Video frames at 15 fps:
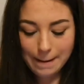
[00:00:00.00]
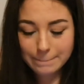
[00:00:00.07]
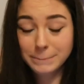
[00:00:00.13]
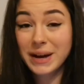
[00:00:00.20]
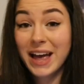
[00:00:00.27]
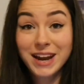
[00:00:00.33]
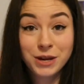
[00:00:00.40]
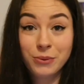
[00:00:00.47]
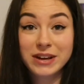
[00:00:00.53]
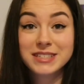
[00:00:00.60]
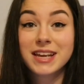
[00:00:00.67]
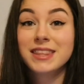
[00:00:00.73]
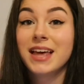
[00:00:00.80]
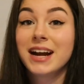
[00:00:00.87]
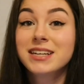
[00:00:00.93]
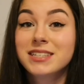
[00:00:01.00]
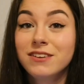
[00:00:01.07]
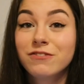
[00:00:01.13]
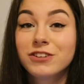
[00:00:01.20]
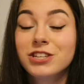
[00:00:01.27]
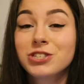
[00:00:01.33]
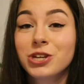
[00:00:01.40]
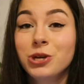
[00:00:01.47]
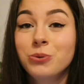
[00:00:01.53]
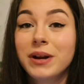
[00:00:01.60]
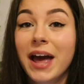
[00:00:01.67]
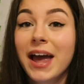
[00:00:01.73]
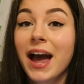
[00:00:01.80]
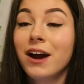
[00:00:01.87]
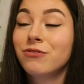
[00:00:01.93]
But anyways, that is it for this
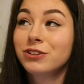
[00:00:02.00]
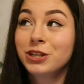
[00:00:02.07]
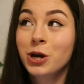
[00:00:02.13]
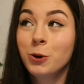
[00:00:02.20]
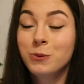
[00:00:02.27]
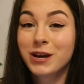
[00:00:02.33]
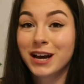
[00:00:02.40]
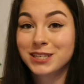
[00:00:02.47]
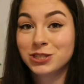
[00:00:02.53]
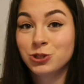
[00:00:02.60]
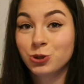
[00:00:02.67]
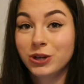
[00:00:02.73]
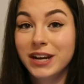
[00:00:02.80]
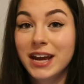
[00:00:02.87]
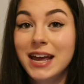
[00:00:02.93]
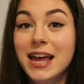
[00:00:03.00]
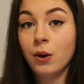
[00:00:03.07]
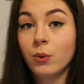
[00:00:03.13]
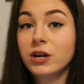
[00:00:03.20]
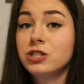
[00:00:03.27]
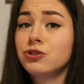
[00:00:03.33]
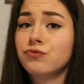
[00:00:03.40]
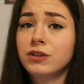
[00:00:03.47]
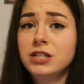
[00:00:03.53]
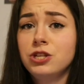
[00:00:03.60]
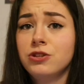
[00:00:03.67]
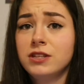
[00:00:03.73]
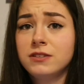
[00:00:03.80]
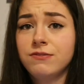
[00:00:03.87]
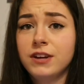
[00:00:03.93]
Q&A. I really hope you guys enjoyed it. I wanted to
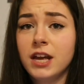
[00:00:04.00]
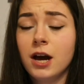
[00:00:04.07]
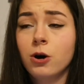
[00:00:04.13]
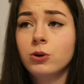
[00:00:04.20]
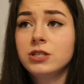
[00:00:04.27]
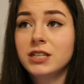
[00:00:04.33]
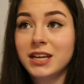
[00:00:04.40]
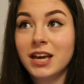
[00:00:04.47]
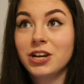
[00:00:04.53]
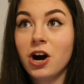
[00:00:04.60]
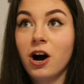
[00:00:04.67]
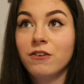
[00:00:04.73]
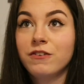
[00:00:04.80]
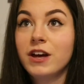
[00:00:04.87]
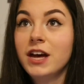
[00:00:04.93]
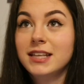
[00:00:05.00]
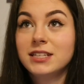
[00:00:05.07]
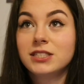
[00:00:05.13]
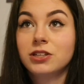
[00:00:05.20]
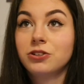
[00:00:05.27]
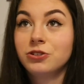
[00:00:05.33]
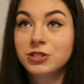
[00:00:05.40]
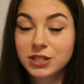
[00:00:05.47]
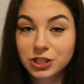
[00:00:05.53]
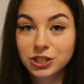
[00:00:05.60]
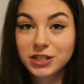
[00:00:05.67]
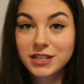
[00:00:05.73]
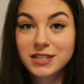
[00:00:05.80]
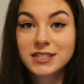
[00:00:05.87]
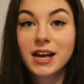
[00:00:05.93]
redo this video to kick off this little
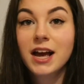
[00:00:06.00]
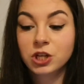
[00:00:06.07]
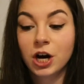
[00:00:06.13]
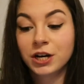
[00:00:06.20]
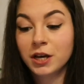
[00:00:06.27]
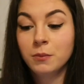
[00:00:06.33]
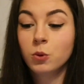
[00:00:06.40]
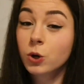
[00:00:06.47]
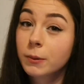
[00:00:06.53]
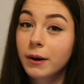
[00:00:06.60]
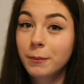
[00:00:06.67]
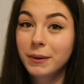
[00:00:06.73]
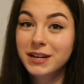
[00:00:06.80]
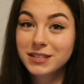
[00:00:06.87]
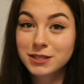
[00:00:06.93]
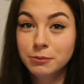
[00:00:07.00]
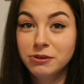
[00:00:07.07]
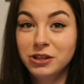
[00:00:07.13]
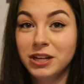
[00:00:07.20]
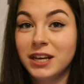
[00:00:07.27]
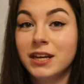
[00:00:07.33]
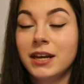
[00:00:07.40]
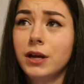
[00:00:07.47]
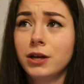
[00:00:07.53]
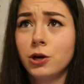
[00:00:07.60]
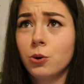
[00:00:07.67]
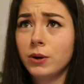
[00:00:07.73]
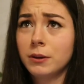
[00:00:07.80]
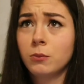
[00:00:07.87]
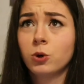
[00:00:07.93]
series talking more about my disability and
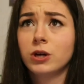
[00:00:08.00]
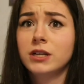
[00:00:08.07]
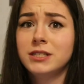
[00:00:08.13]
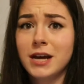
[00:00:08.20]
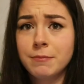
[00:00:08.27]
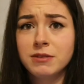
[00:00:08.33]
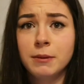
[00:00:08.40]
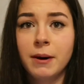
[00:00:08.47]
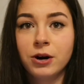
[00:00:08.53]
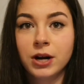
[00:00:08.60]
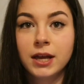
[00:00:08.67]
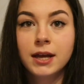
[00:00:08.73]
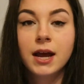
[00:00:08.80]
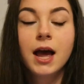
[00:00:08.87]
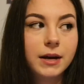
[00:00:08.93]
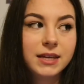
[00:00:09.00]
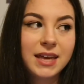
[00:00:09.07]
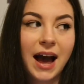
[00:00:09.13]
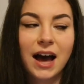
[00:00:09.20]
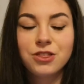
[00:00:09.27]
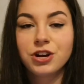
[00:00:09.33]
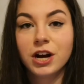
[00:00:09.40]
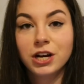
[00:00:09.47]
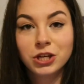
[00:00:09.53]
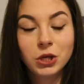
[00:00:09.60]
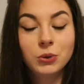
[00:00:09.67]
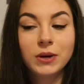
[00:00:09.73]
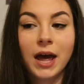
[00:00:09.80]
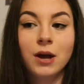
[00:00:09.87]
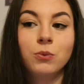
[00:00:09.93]
going more in depth about it. Yeah, I thought a
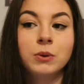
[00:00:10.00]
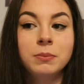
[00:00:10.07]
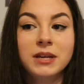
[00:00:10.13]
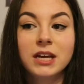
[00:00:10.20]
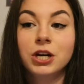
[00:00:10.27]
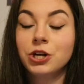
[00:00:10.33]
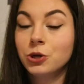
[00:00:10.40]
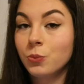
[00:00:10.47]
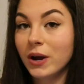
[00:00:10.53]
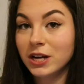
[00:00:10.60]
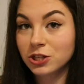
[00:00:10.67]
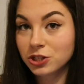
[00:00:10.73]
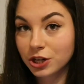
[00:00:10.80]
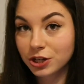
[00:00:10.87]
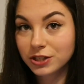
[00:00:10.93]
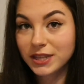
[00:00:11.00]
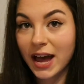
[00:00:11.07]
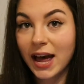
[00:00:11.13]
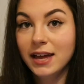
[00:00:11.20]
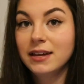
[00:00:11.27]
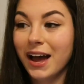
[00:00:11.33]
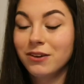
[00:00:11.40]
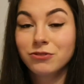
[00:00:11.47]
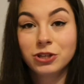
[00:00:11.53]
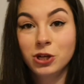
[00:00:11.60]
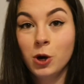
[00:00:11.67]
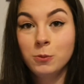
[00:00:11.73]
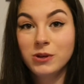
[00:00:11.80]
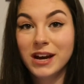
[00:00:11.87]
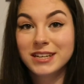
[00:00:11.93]
Q&A would be a good way to start that. I really
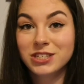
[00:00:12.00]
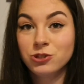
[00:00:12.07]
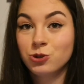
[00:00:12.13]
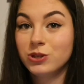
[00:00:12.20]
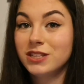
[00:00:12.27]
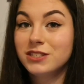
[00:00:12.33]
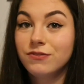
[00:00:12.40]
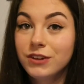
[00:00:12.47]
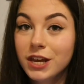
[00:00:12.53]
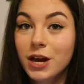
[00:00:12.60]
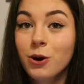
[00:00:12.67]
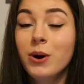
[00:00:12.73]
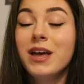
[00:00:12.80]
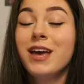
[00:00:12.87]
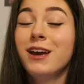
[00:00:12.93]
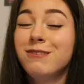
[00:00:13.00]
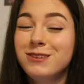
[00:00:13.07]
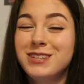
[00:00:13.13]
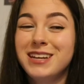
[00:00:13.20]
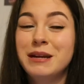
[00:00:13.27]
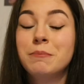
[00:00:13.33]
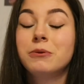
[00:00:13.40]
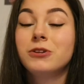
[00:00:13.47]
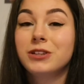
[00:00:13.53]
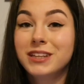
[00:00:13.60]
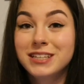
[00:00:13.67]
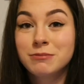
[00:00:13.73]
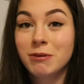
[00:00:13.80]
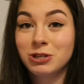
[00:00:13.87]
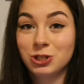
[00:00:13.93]
hope you guys enjoyed this video. If you did,
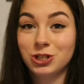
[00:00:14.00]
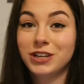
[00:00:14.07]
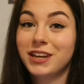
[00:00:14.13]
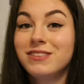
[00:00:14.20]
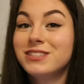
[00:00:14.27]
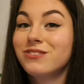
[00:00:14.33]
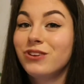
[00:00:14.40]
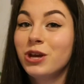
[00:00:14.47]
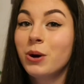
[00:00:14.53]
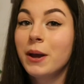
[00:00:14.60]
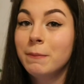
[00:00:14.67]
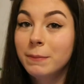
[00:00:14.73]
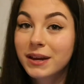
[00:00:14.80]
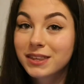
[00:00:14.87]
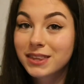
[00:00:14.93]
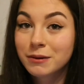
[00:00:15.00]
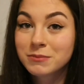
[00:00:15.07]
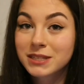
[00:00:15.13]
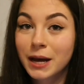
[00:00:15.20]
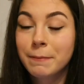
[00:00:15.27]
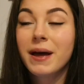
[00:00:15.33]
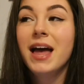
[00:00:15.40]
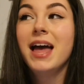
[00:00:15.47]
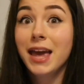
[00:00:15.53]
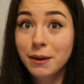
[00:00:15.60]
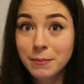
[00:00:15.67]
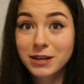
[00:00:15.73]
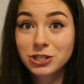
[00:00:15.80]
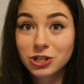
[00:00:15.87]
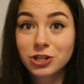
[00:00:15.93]
please make sure to give this video a big thumbs up and
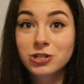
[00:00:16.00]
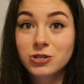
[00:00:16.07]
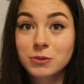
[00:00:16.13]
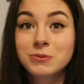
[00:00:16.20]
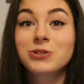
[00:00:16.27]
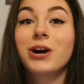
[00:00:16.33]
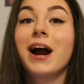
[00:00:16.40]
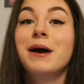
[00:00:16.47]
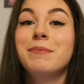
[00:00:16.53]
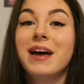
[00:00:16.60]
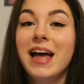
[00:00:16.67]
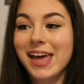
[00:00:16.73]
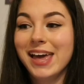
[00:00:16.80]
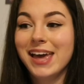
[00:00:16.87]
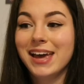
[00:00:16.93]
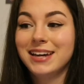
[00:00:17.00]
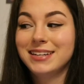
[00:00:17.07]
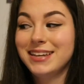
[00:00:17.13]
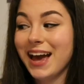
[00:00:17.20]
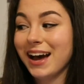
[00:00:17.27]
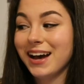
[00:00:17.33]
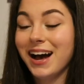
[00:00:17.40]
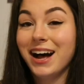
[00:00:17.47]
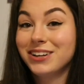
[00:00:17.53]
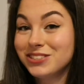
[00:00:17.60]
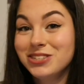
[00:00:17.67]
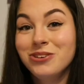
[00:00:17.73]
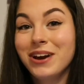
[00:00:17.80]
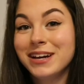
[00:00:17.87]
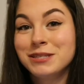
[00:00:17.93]
make sure to subscribe. And yeah, I'll
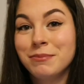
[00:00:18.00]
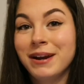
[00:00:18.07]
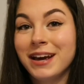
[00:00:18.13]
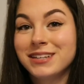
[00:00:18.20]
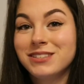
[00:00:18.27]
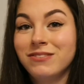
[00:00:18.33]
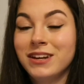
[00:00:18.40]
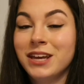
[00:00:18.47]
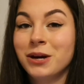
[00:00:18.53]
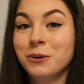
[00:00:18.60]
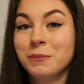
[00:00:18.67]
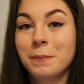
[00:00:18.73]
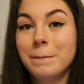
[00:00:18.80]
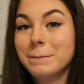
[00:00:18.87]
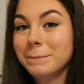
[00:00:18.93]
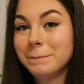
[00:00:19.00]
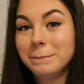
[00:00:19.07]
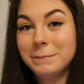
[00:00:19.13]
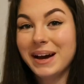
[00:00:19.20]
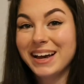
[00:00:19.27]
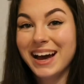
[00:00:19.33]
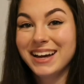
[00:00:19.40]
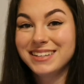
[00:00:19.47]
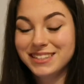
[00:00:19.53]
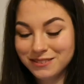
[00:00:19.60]
see you guys in my next video. Bye guys.